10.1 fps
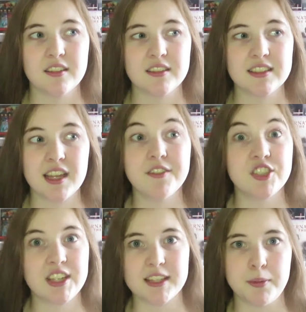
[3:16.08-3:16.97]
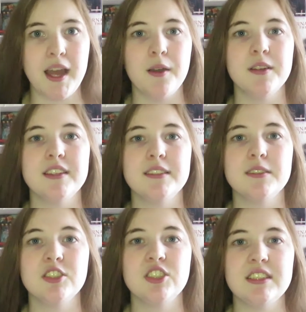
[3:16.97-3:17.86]
discovers she has
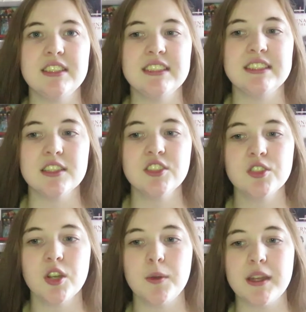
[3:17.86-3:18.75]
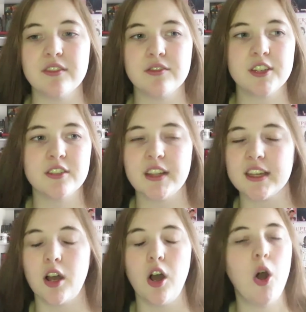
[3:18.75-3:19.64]
powers, she does so in front of
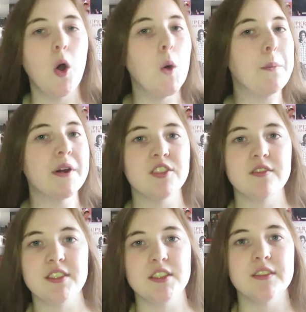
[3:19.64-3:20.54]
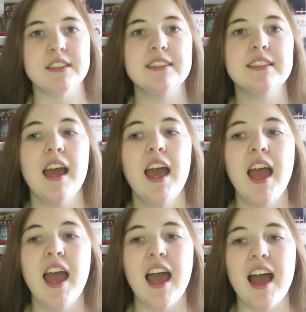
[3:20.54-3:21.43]
like a whole bunch of Silvers.
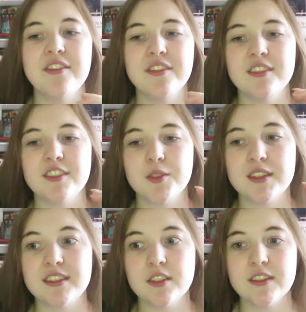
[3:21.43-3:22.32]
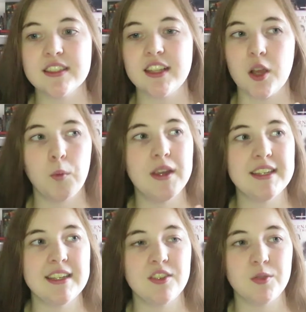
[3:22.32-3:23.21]
And so the Silvers are like, we
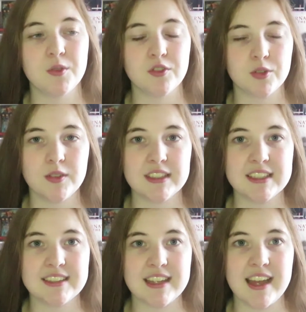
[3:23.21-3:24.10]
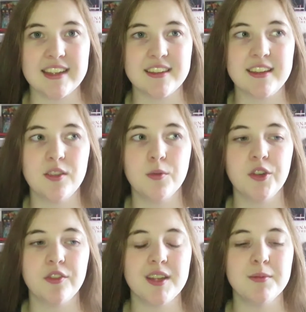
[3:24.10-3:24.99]
need to control this, and the
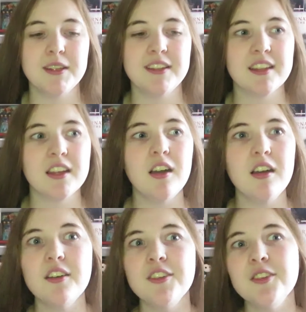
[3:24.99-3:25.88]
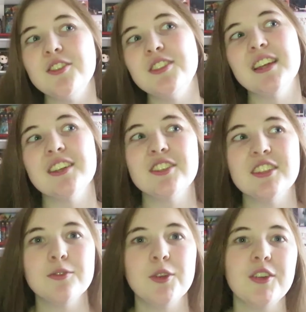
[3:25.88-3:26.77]
royal family is like, oh no, she's
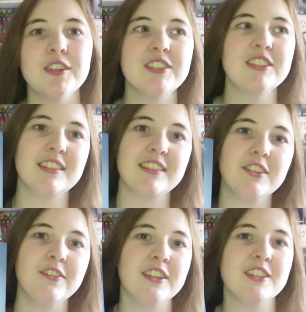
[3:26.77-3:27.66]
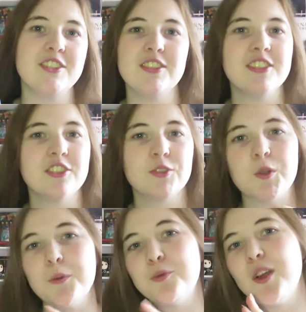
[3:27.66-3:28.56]
actually royal and she's a Silver and she just
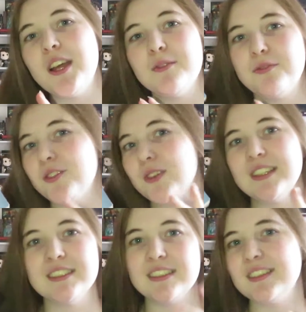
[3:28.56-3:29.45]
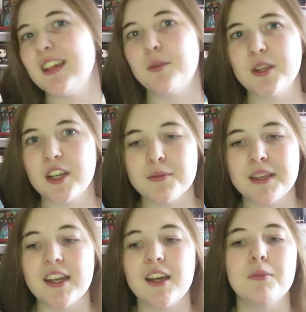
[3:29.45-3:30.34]
grew up red for reasons that we're gonna
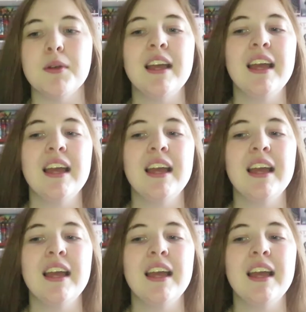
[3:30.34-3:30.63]
make up,